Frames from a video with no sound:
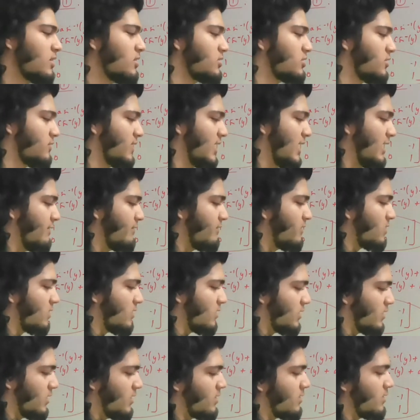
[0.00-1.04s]
So we have
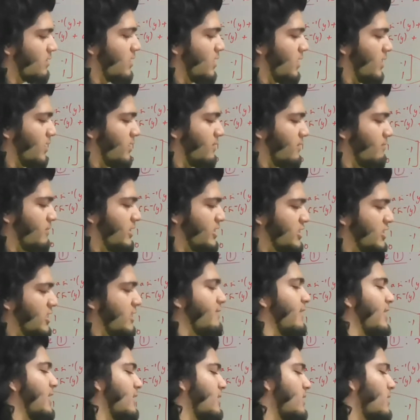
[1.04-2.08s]
turned our mystery
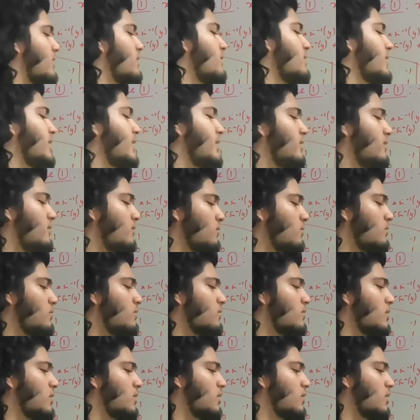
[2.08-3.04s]
vector into